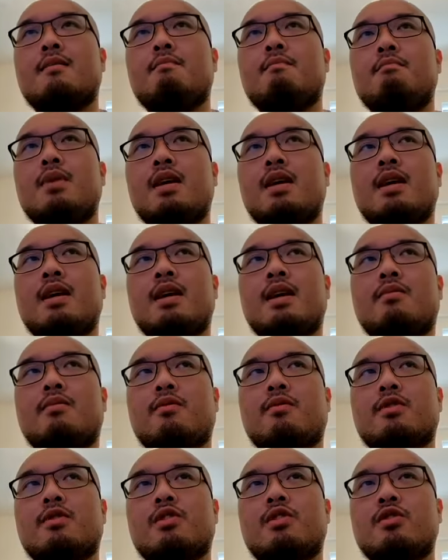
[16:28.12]
being
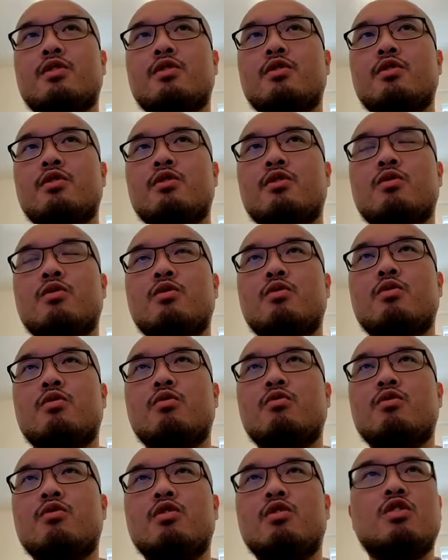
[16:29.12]
able
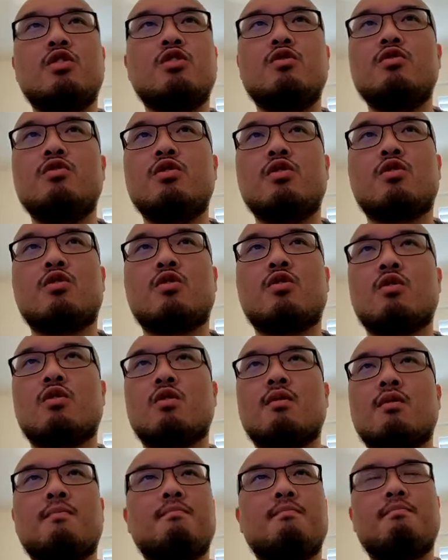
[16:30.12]
to do
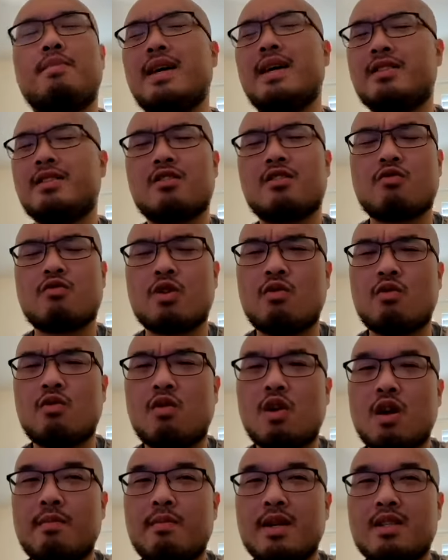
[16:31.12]
your basic
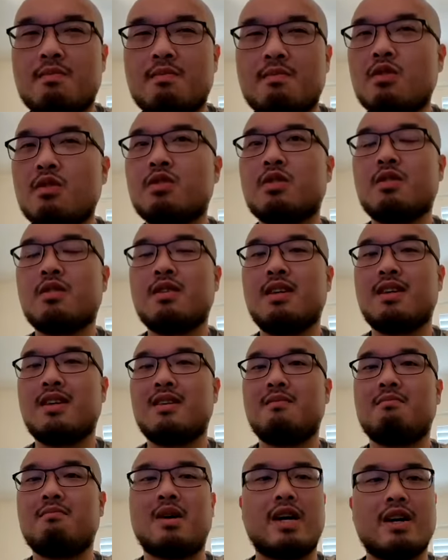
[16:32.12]
requirements, mostly
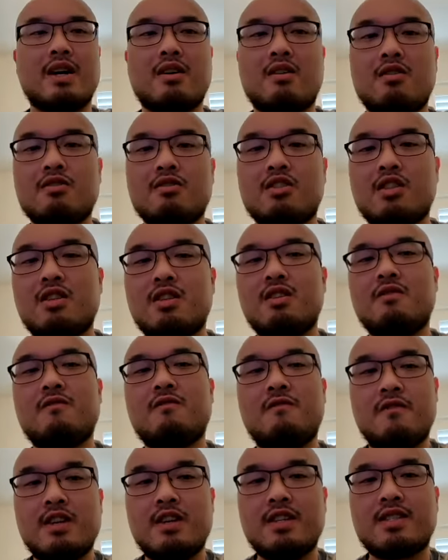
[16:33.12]
in biology,
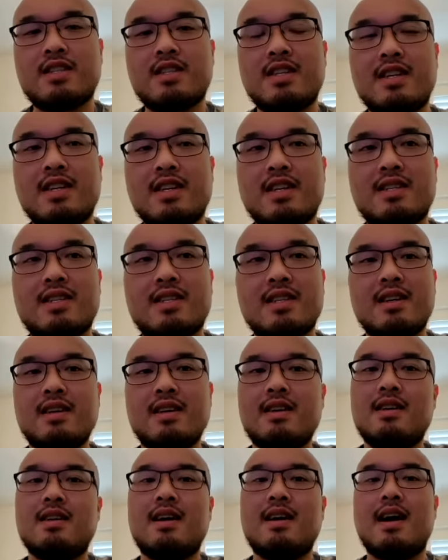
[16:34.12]
physics,
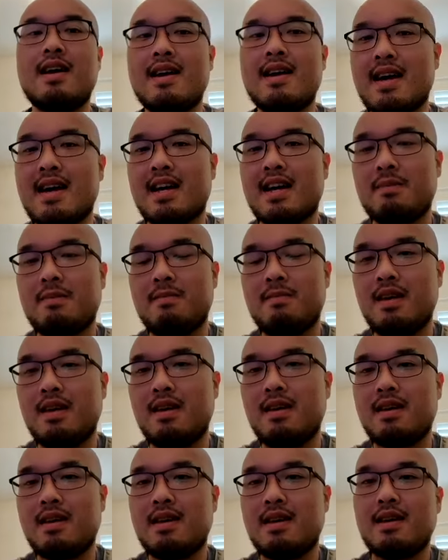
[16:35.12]

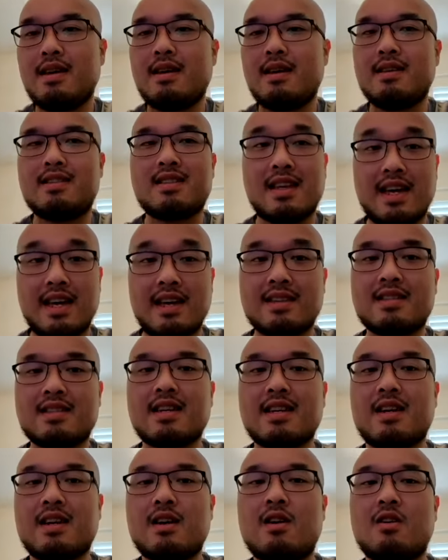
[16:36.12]
anatomy, and
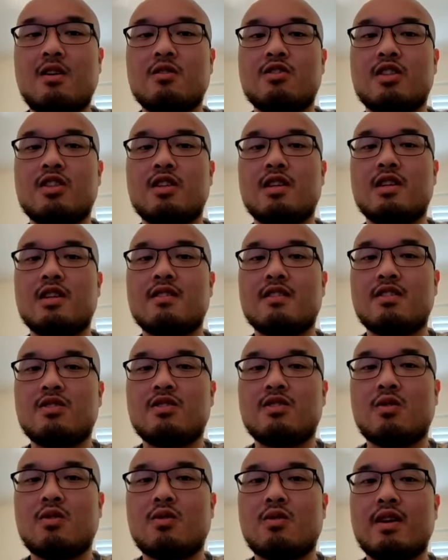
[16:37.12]
psychology and the
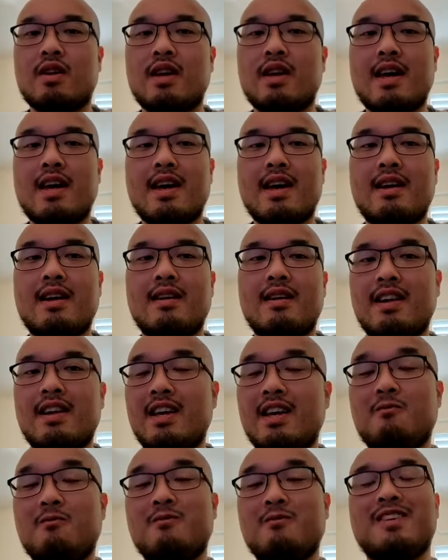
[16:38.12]
sort. And
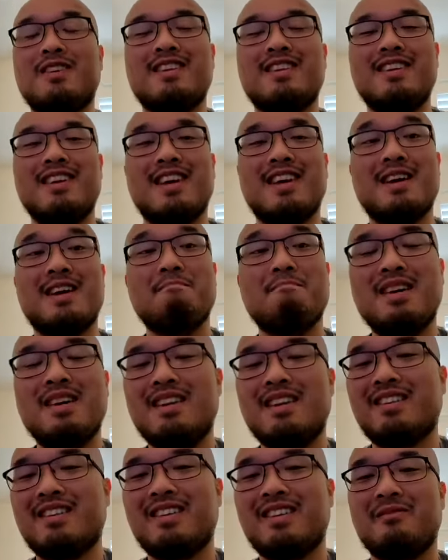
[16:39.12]
it
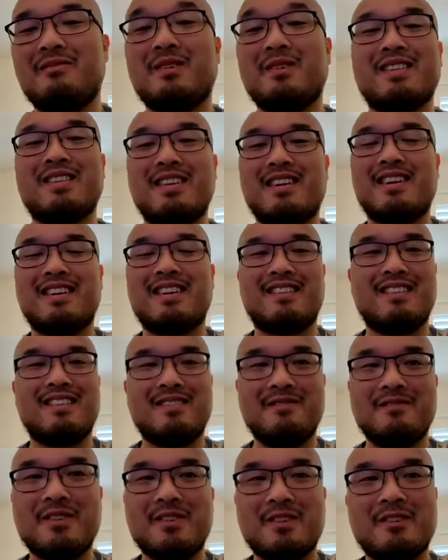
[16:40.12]
admittedly was not
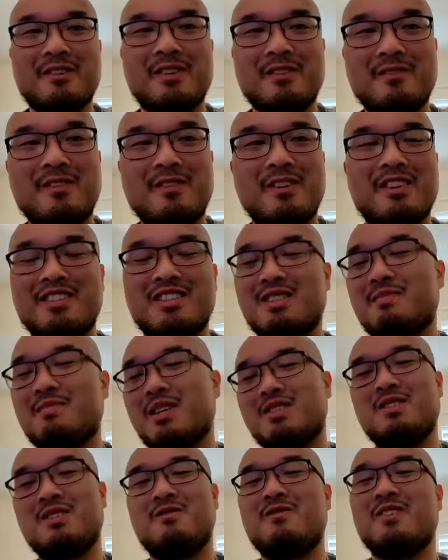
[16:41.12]
very fun,
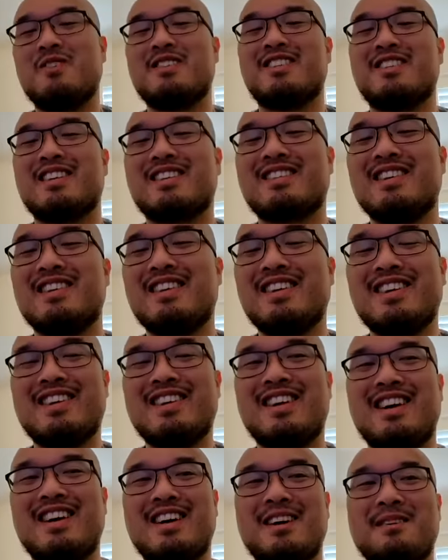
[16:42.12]
especially physics.
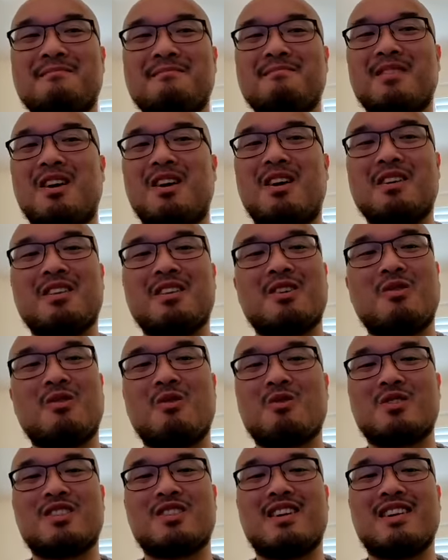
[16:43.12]
All the
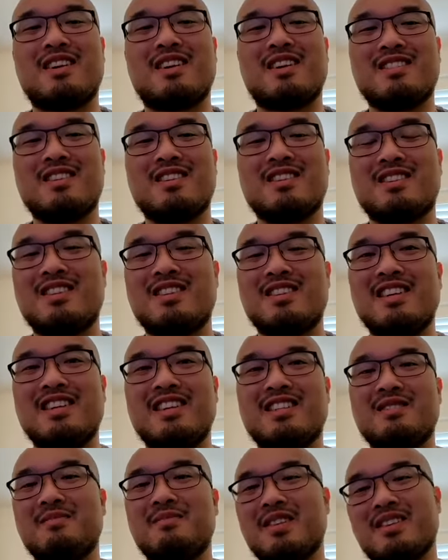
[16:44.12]
core sciences
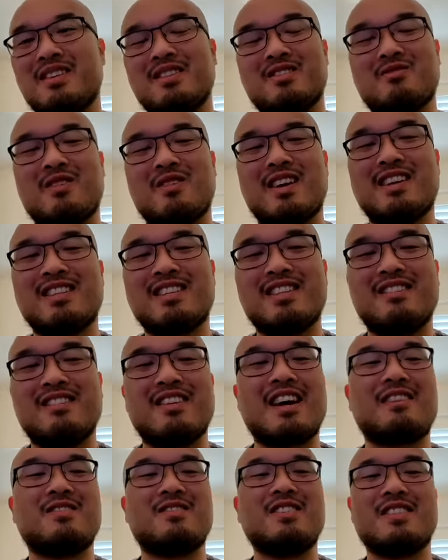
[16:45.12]
need to be addressed. You
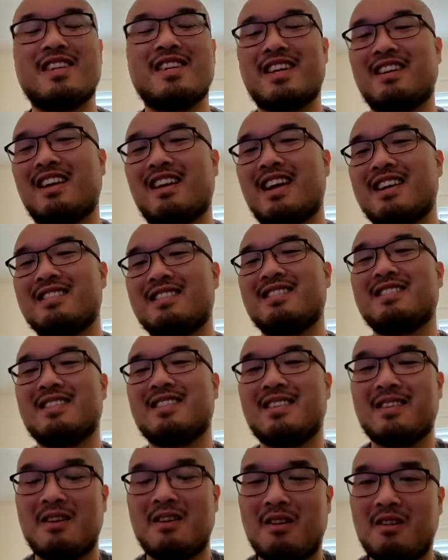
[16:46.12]
have to take classes
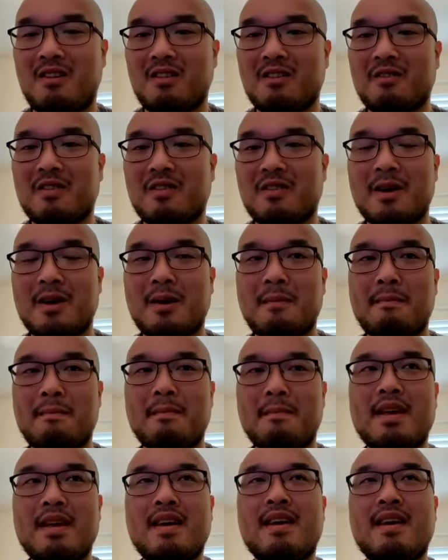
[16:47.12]
in all of them.
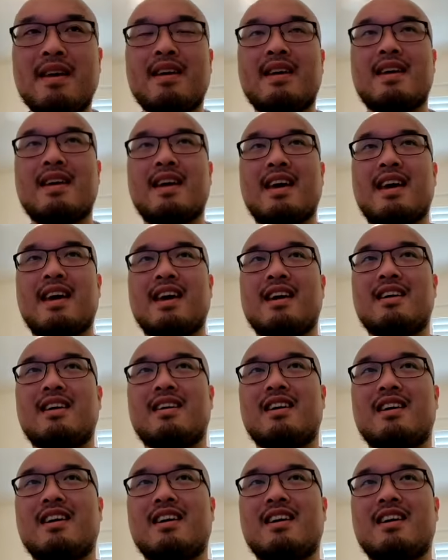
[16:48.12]
And